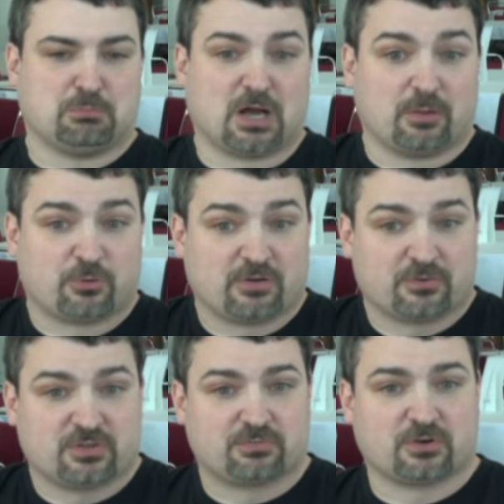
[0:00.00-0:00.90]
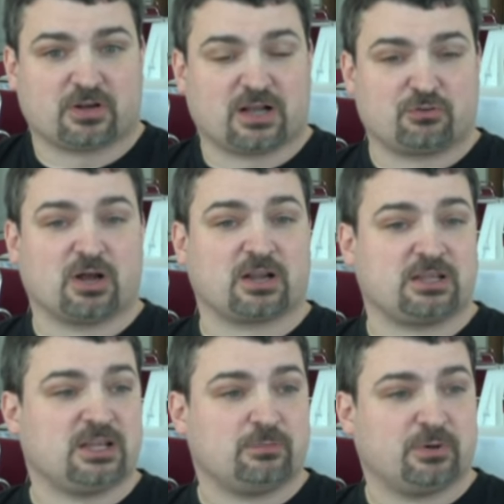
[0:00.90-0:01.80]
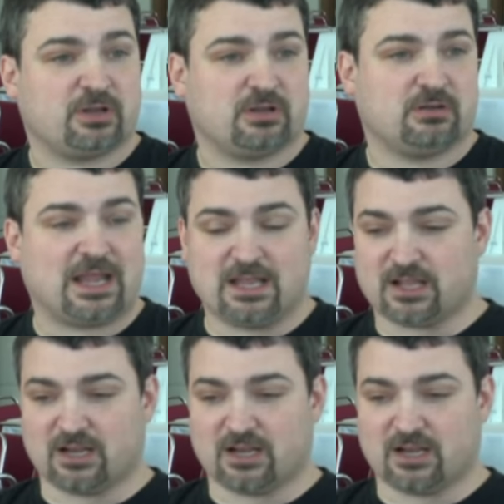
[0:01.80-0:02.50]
My preference is for hydronic heat, but in any